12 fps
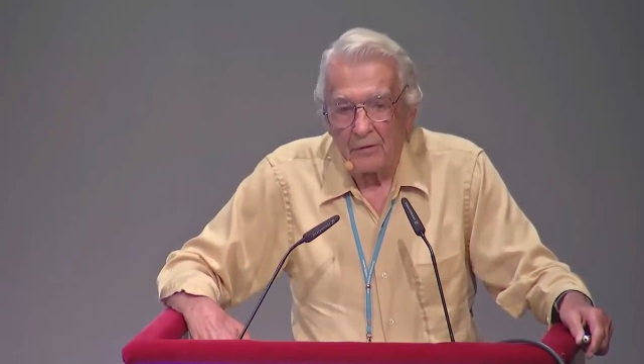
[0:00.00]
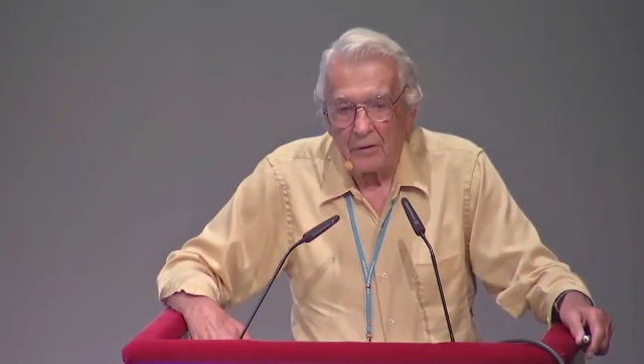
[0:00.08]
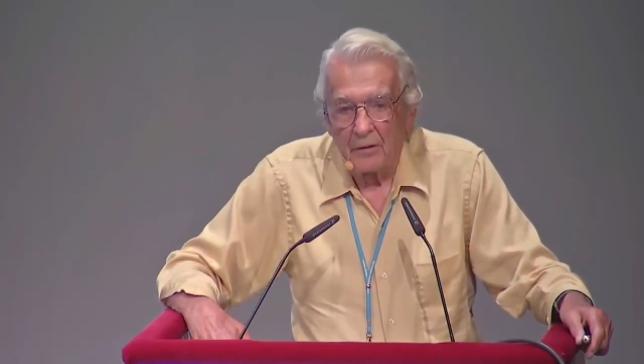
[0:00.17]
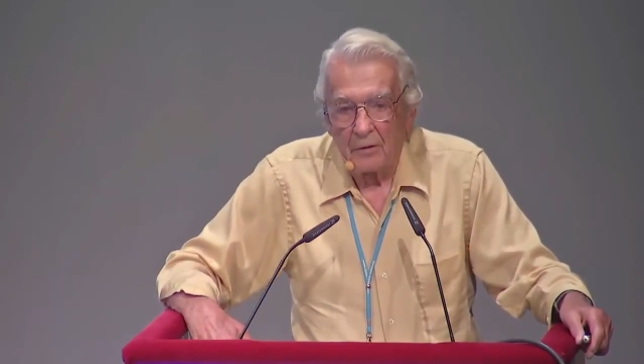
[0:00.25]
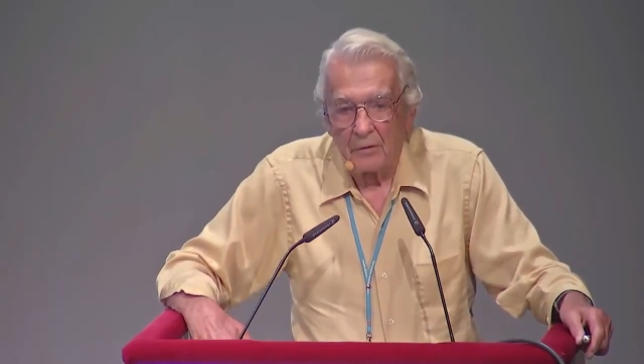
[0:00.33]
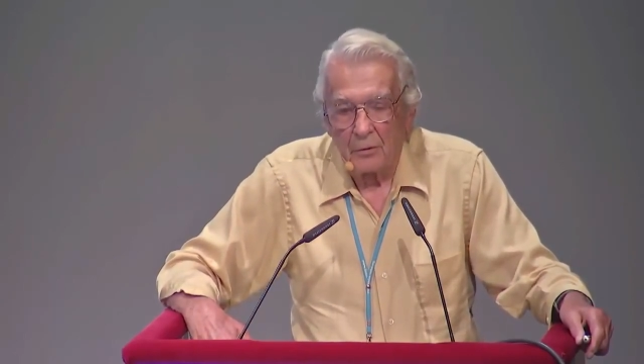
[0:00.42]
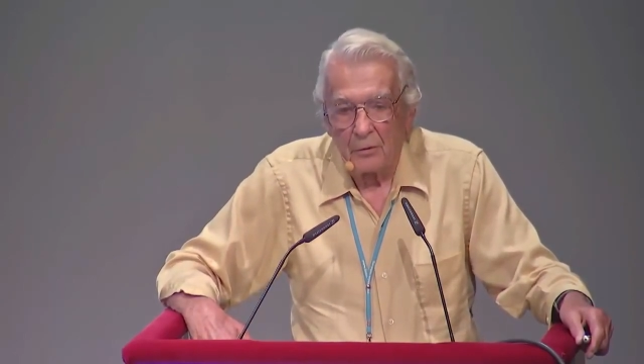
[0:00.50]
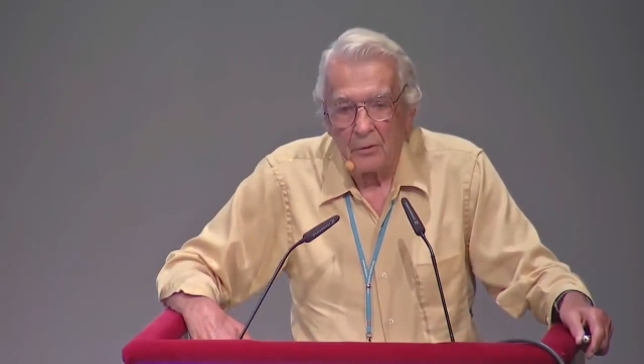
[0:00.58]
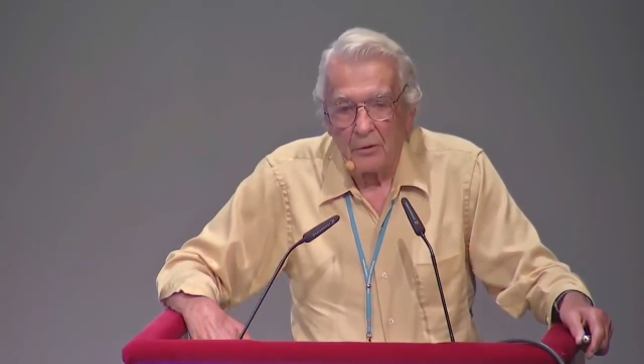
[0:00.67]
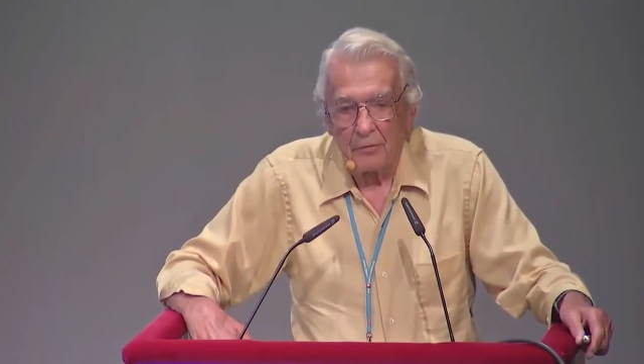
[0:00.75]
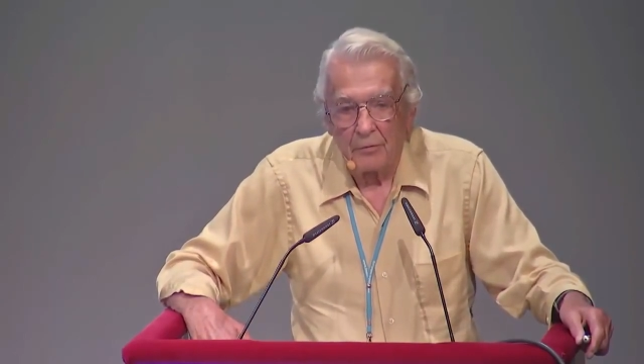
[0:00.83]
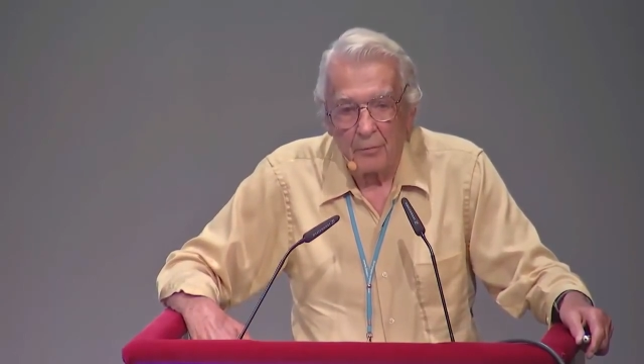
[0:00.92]
the
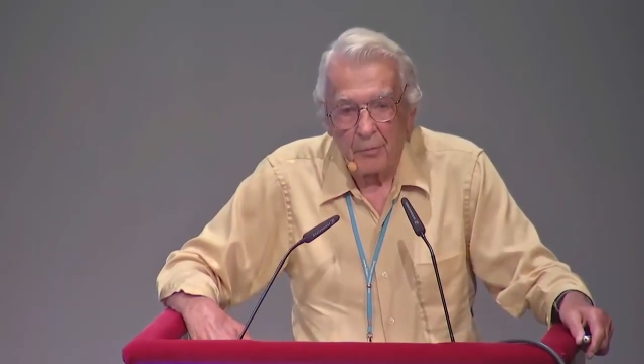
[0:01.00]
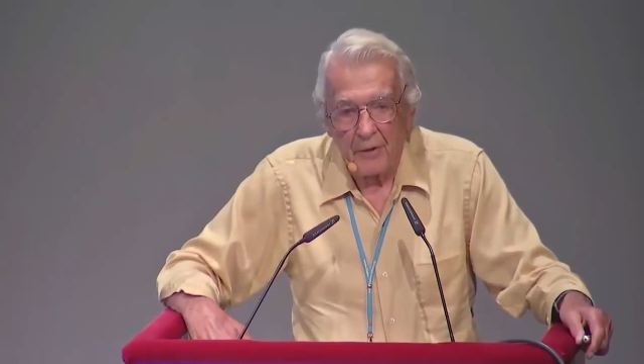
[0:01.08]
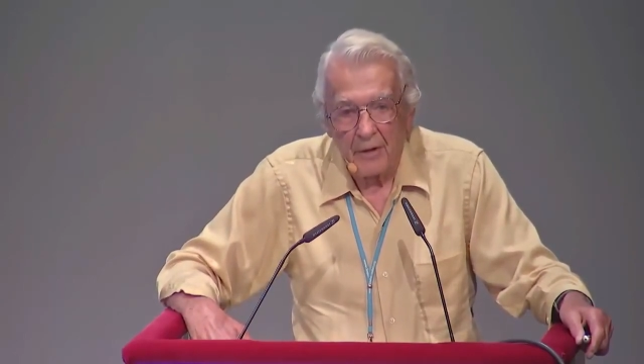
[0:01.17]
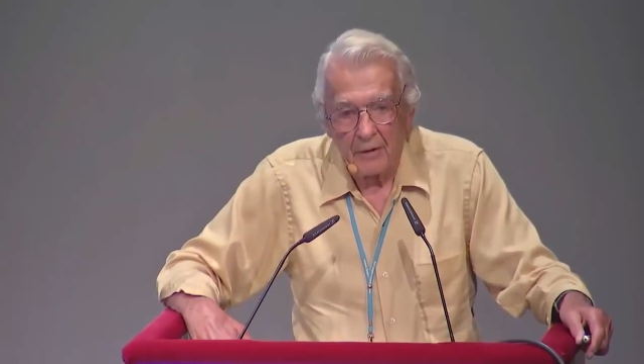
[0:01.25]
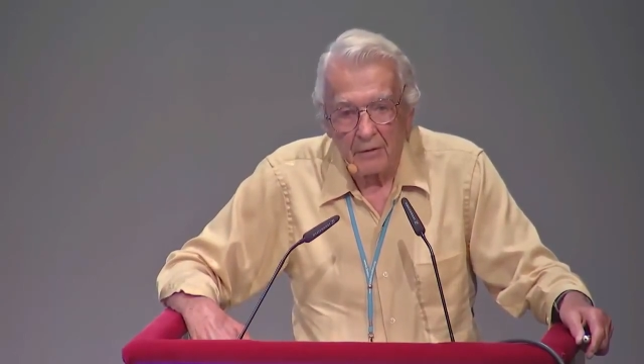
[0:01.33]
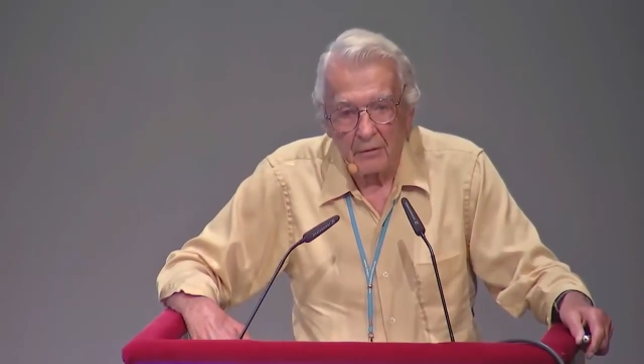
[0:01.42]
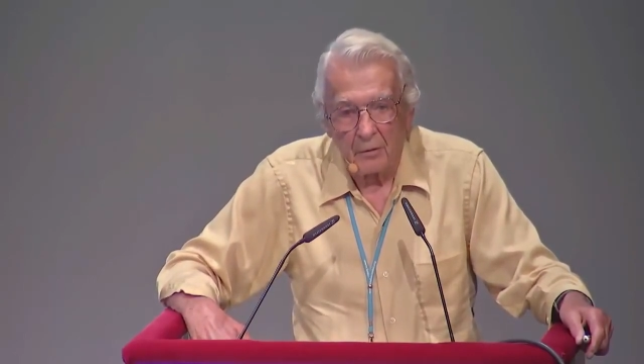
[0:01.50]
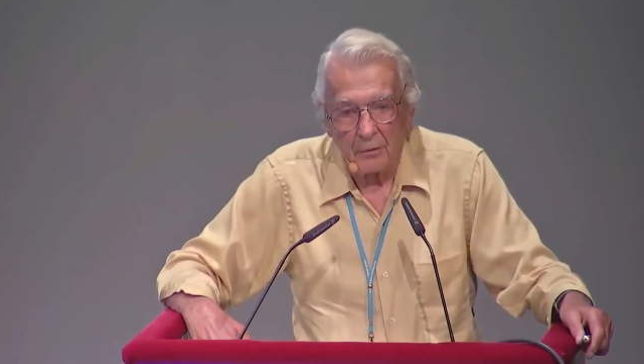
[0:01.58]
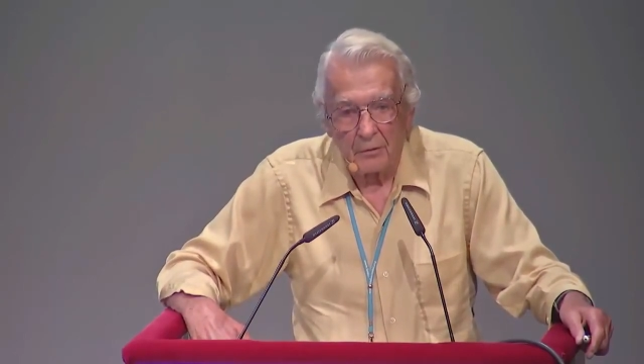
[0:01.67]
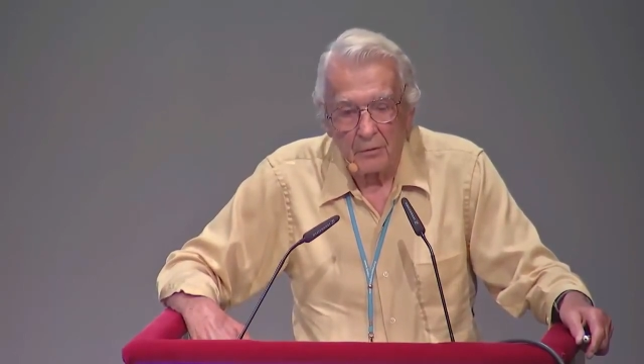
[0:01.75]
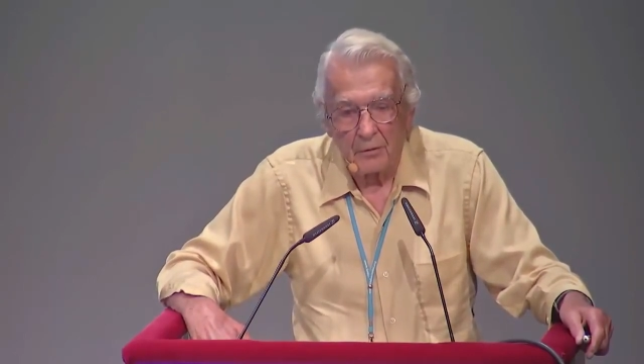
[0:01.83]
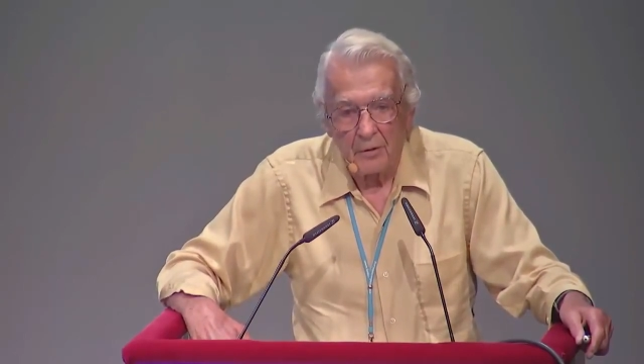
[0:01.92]
CO2 is for plant
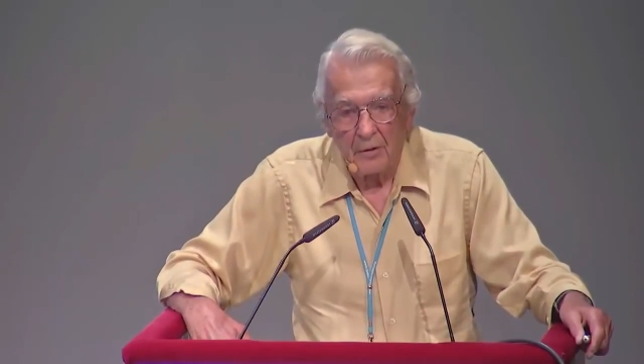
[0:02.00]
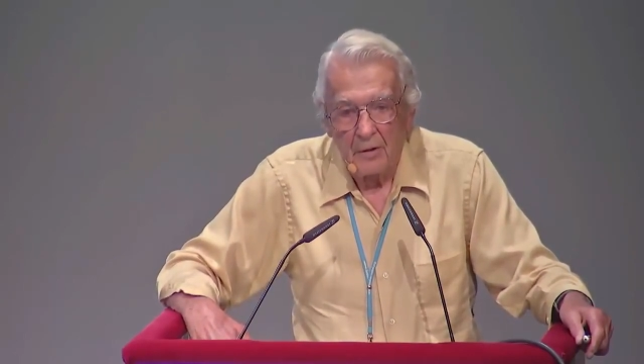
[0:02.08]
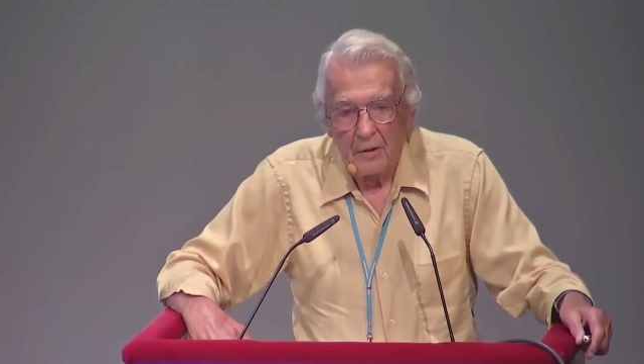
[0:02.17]
growth.